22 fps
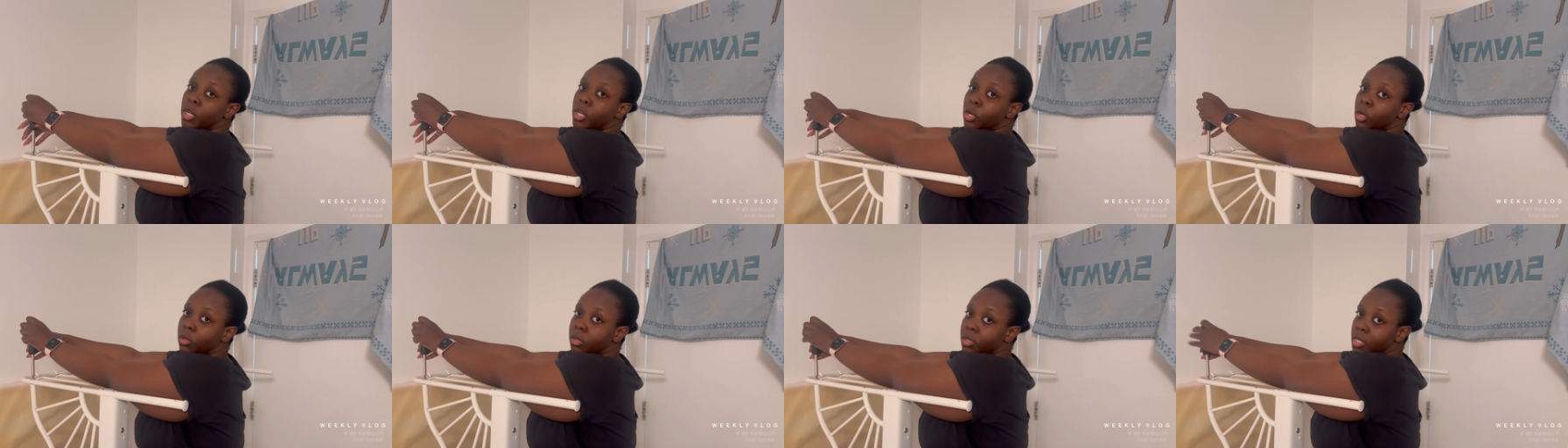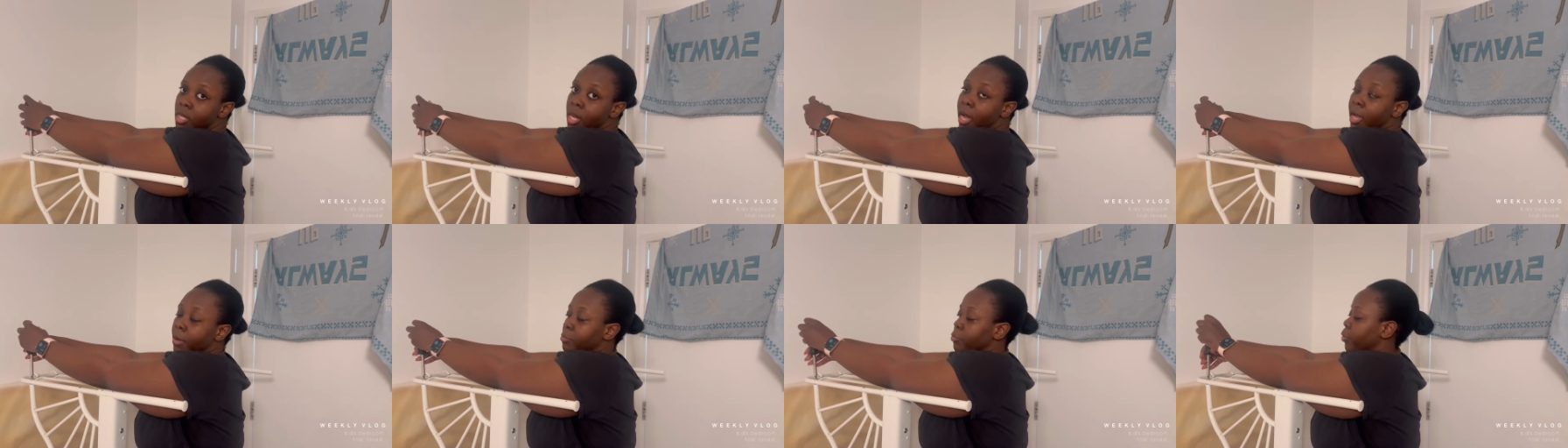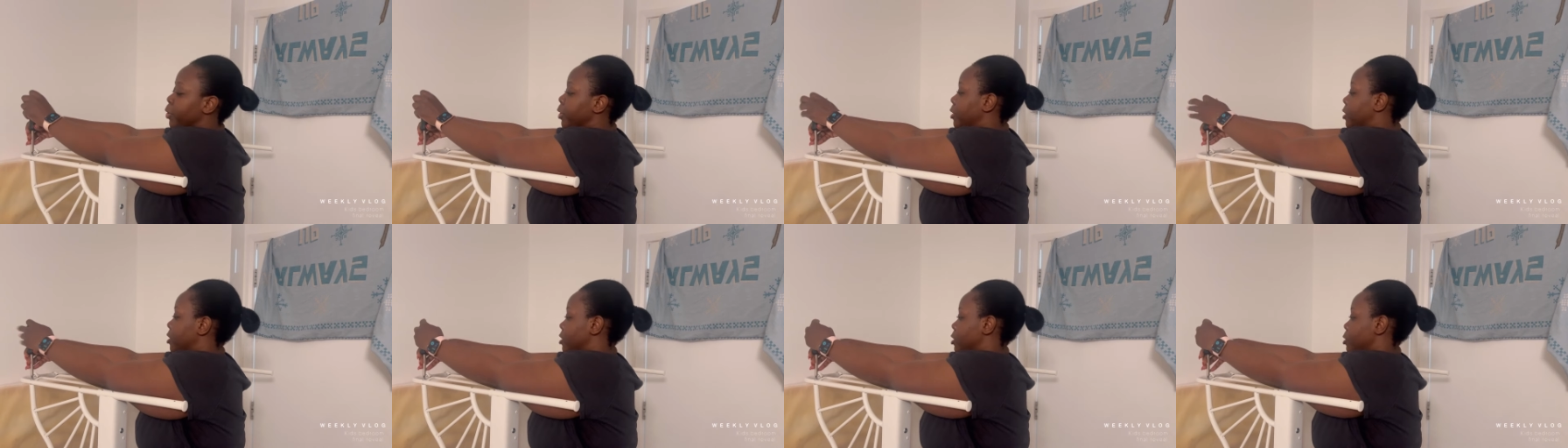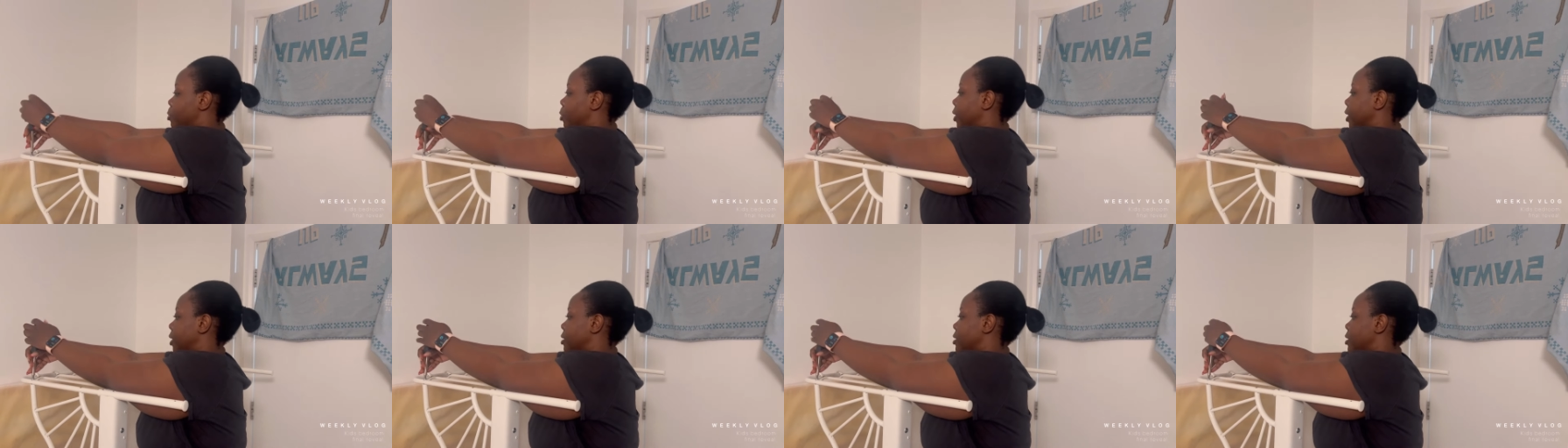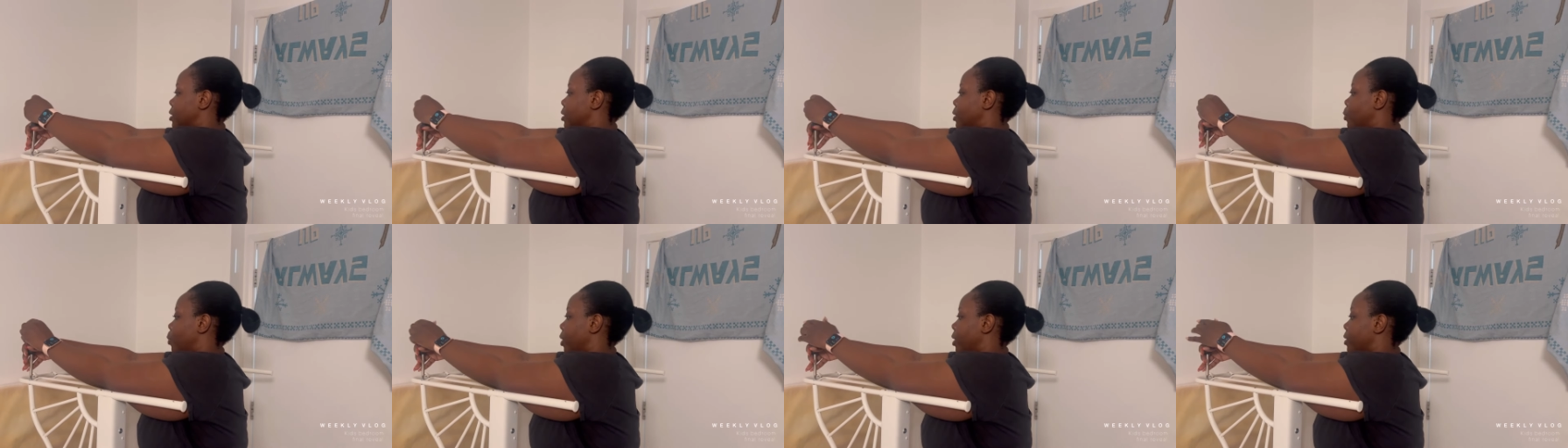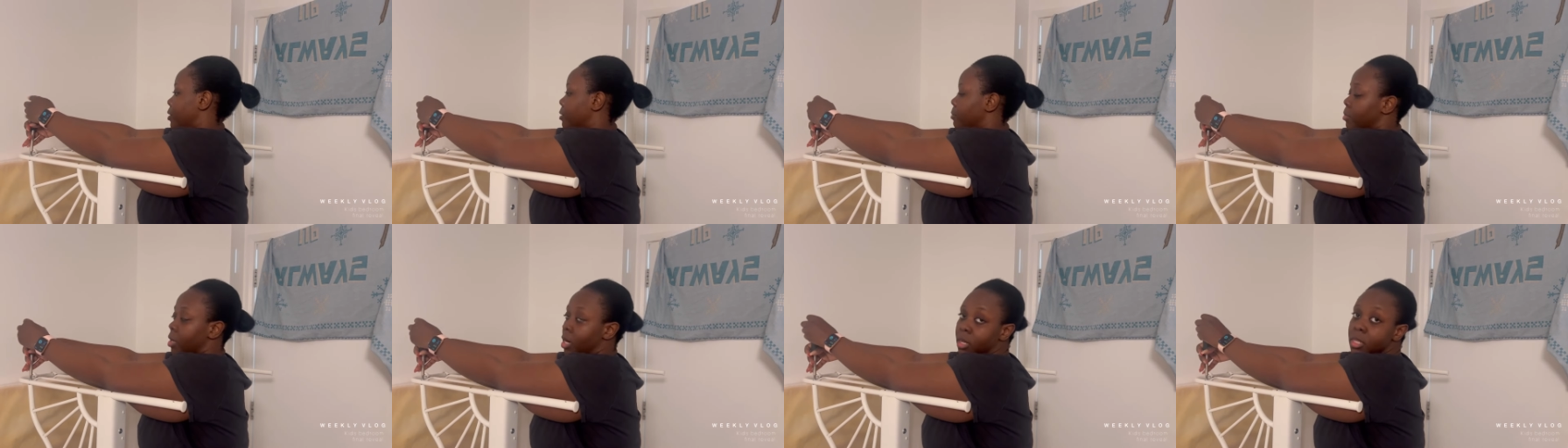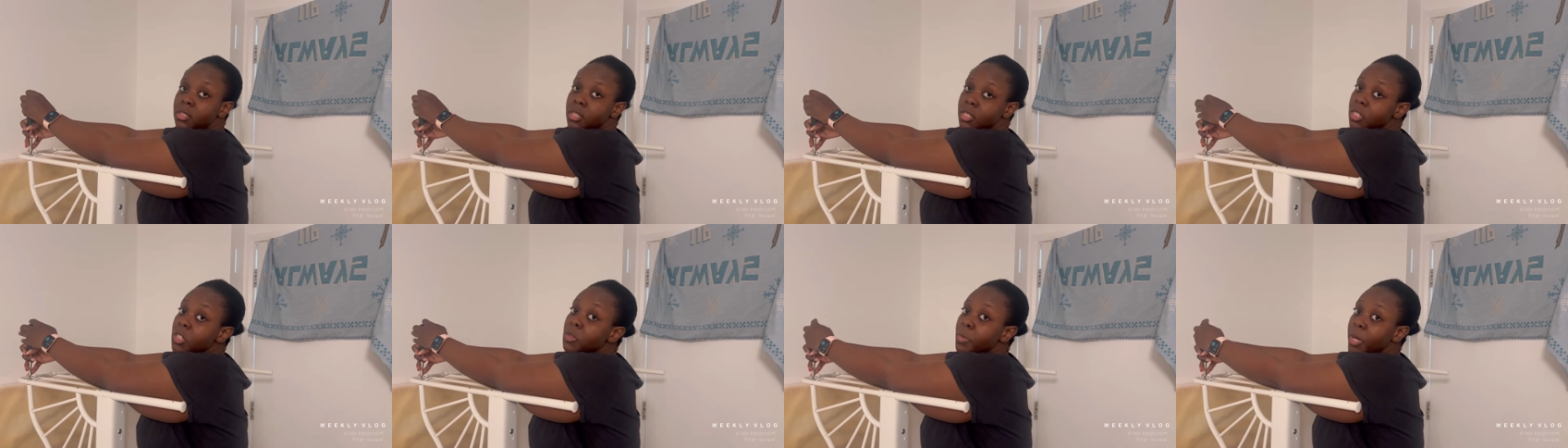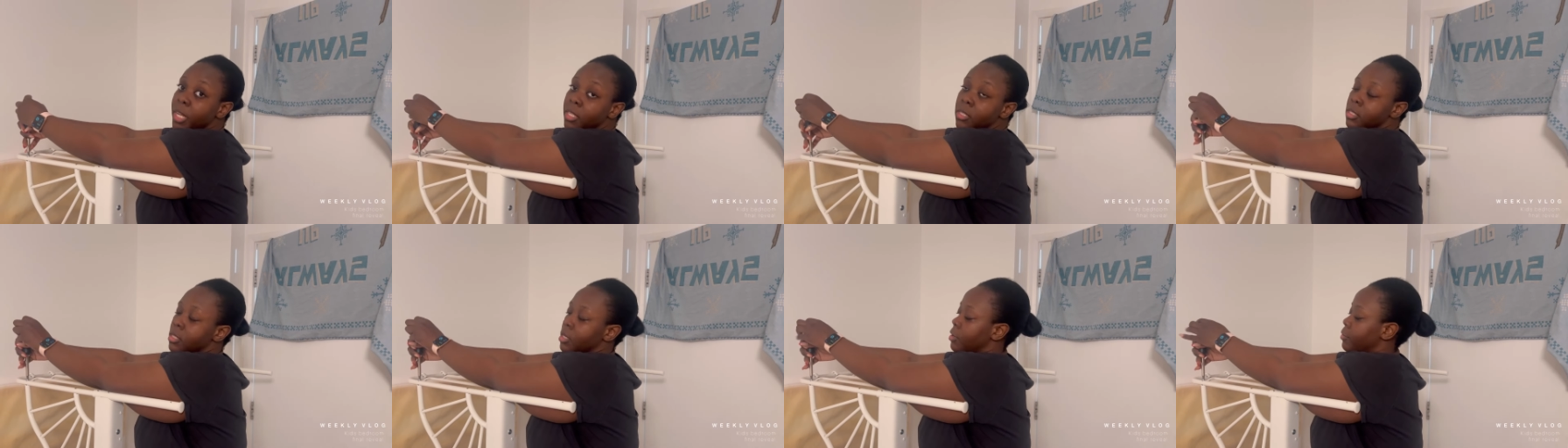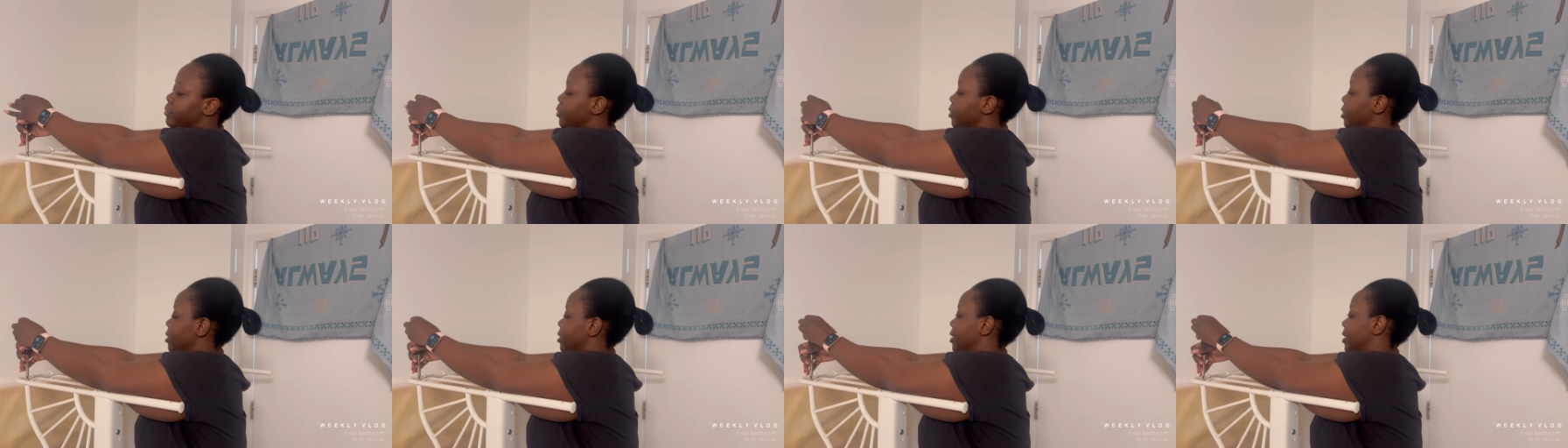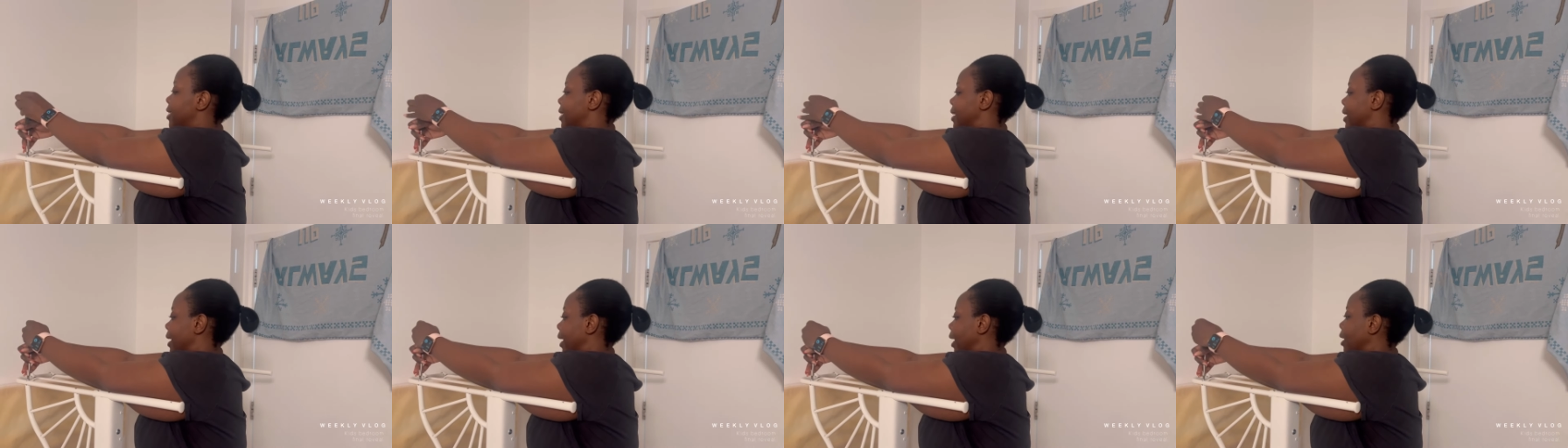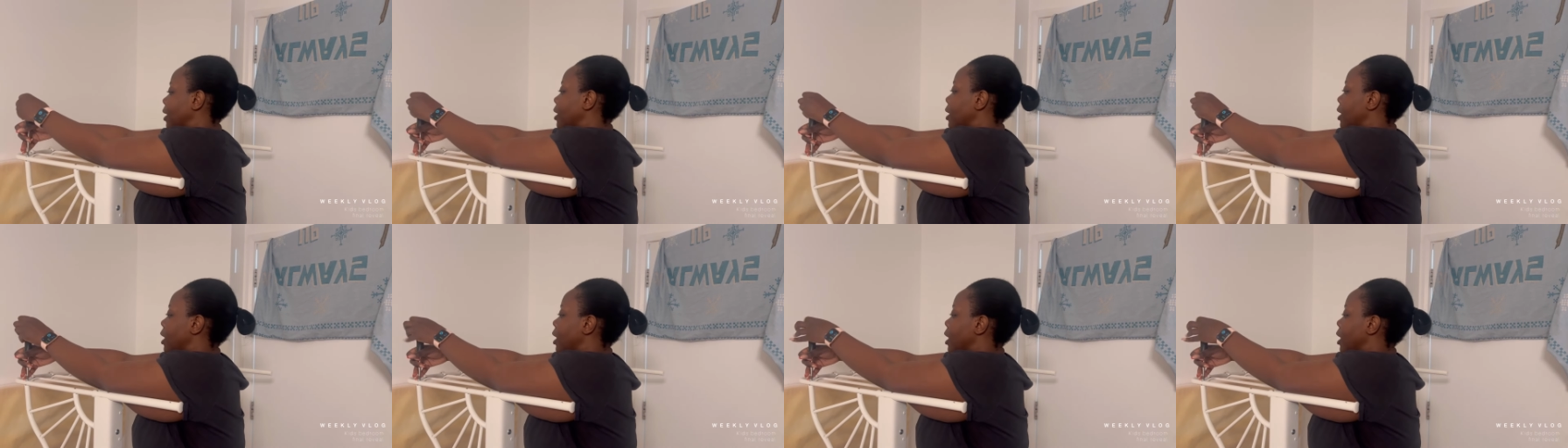a long time, very disappointed with Marks and Spencer for the delay,